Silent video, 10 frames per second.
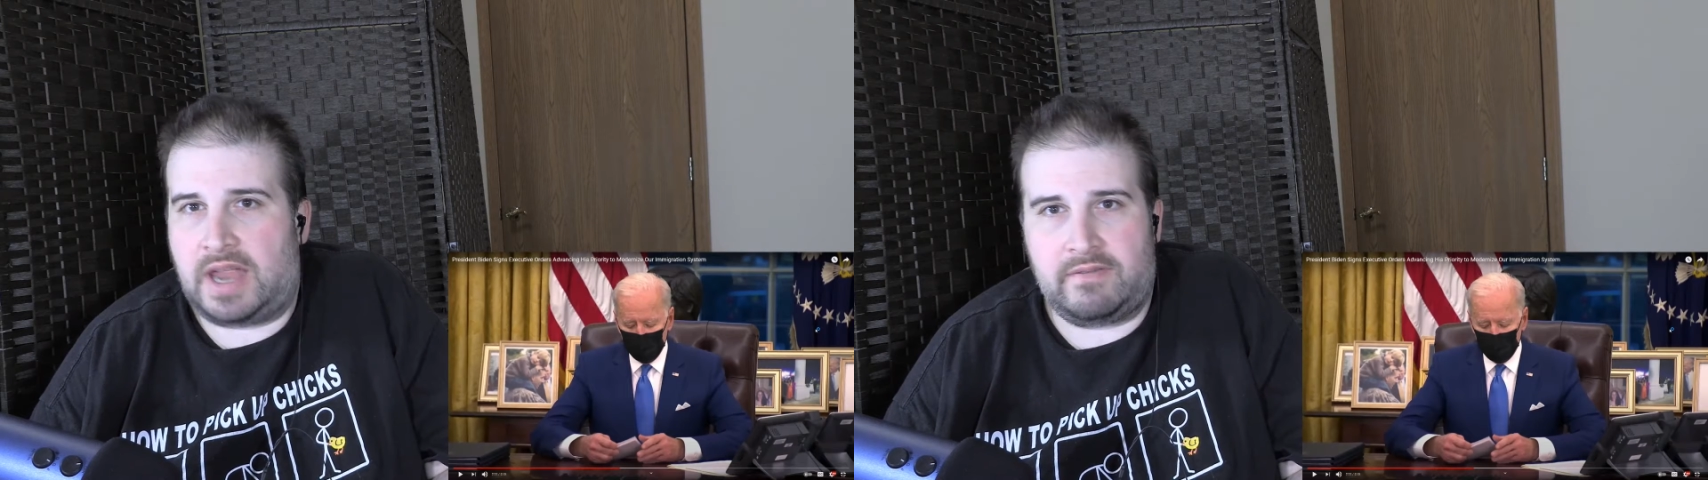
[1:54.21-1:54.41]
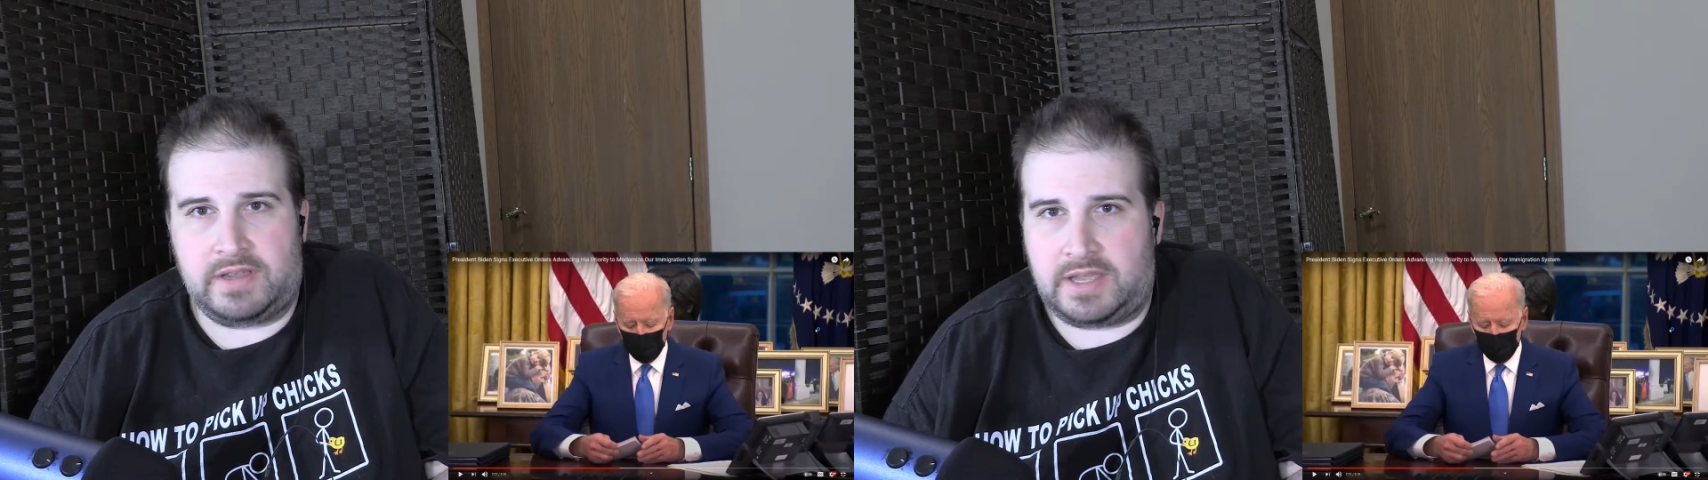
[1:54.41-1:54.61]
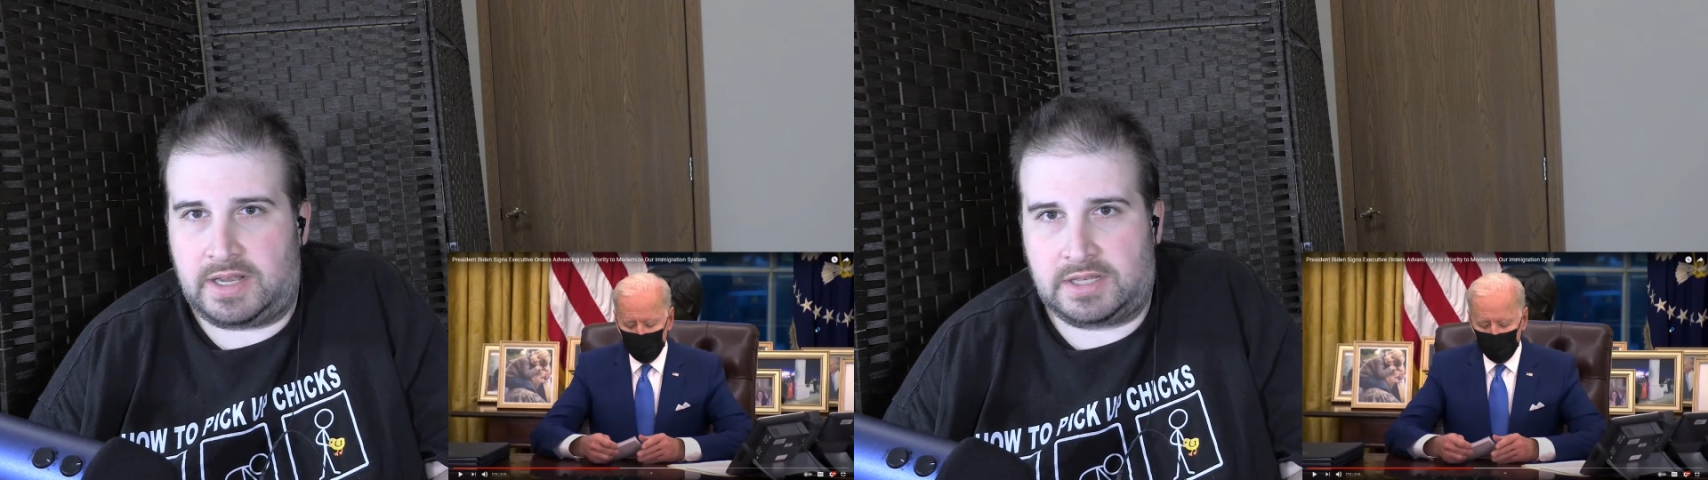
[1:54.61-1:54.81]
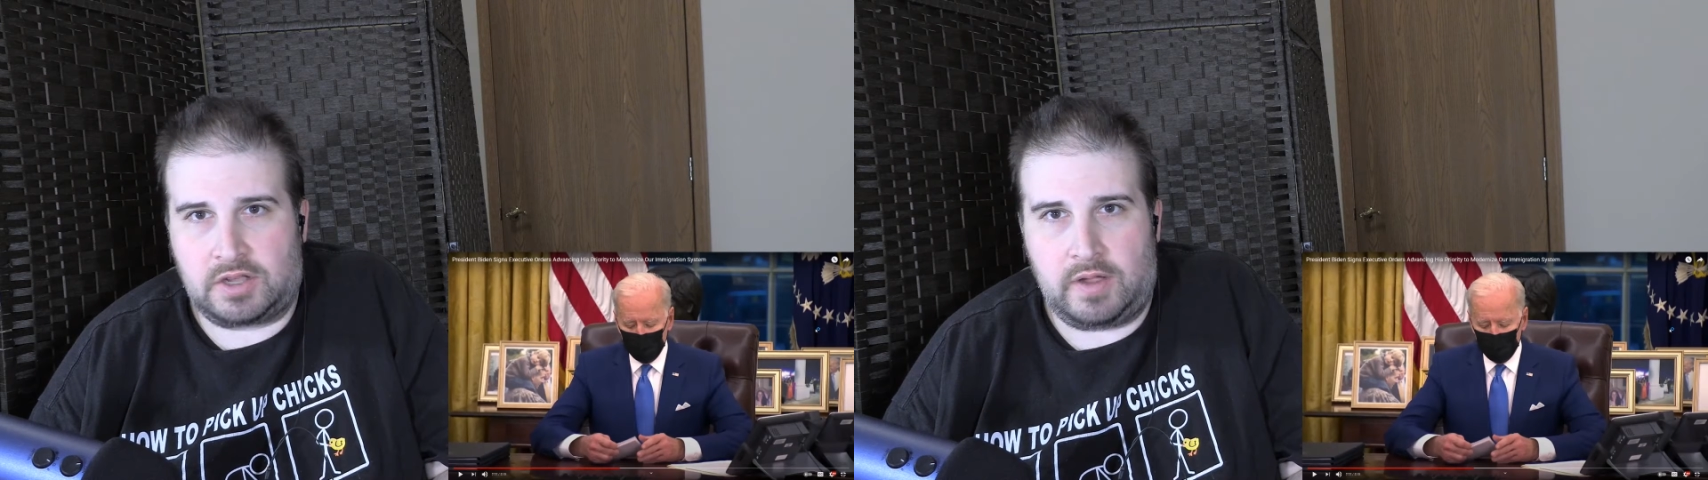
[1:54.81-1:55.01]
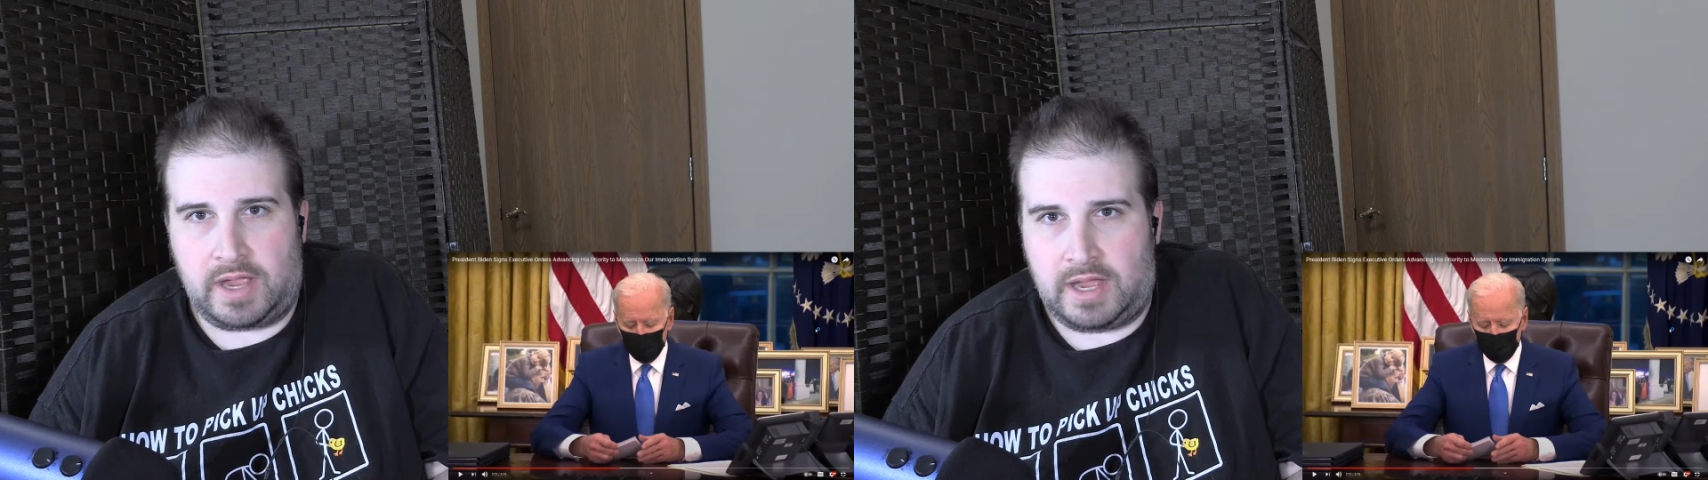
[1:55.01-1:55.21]
everything that's
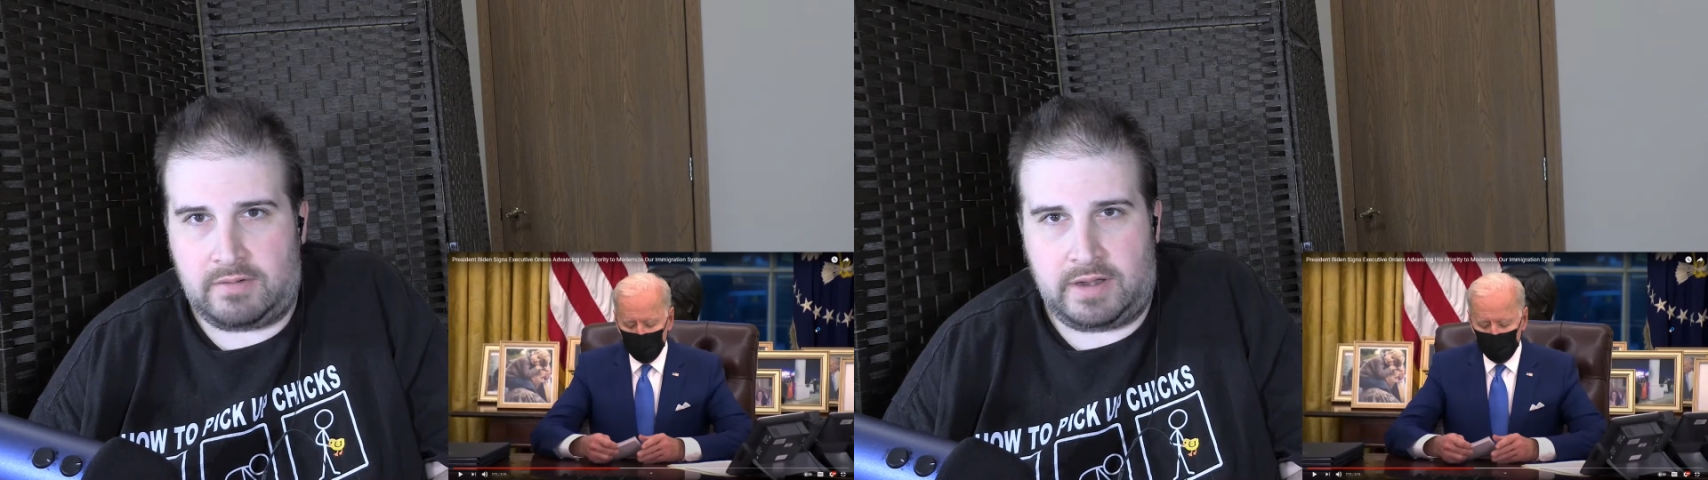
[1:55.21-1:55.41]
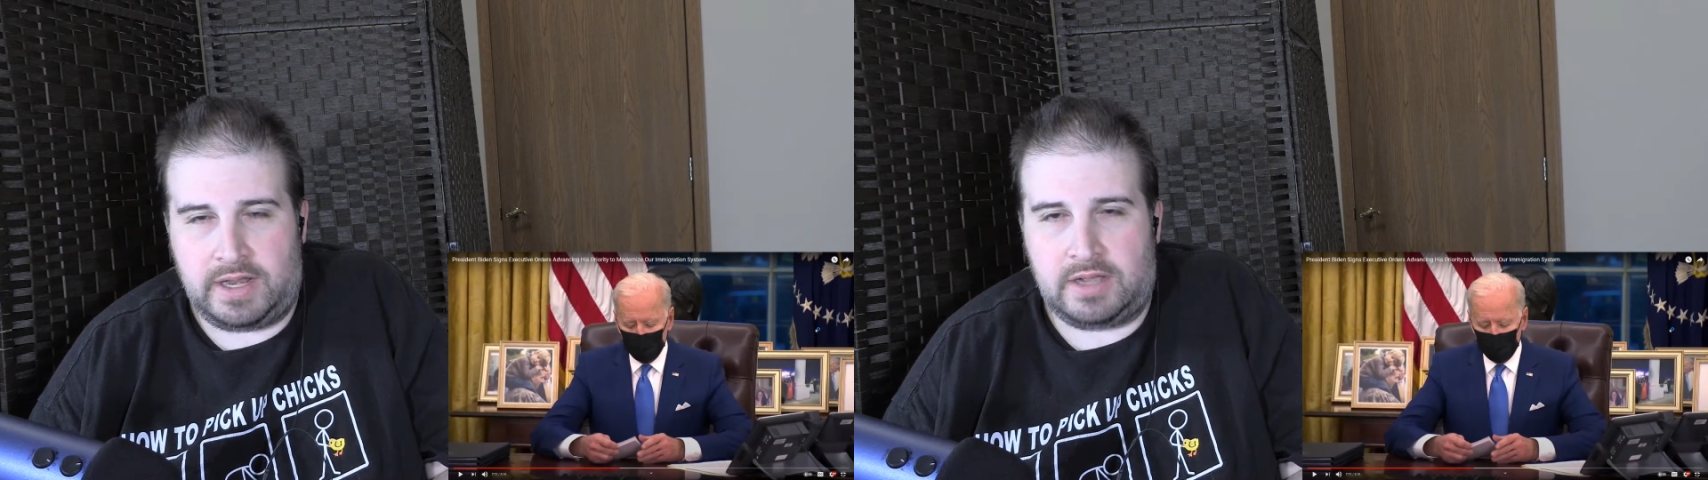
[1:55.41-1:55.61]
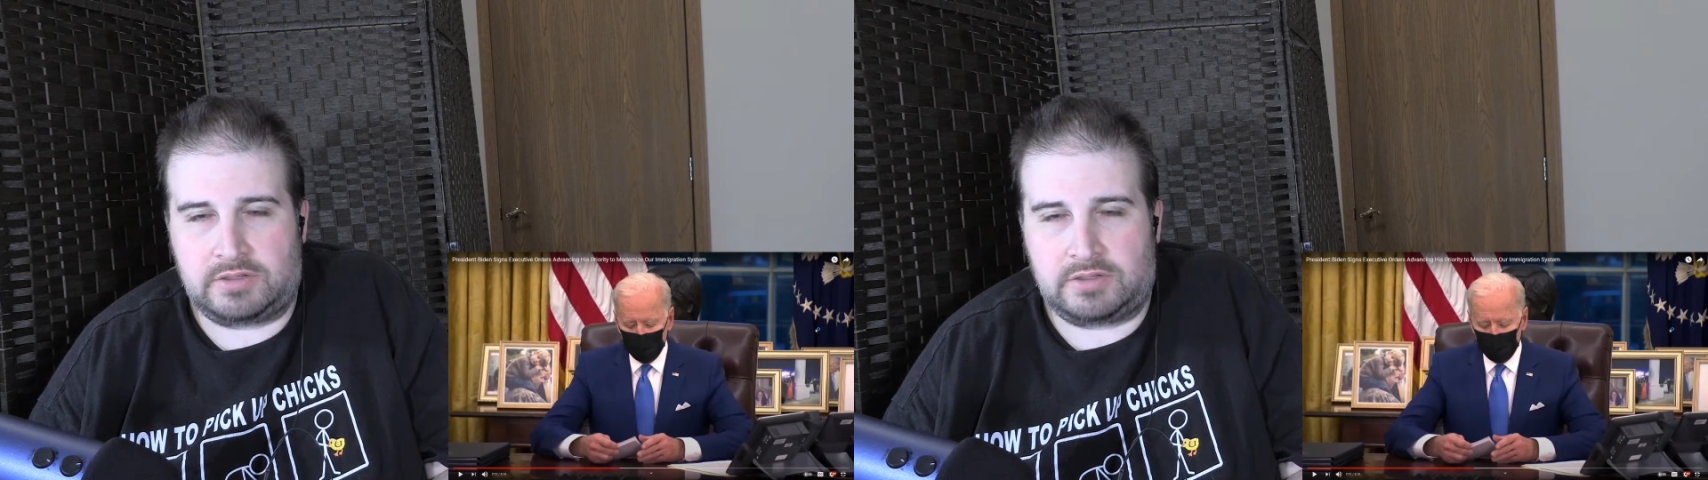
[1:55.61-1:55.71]
going on right now.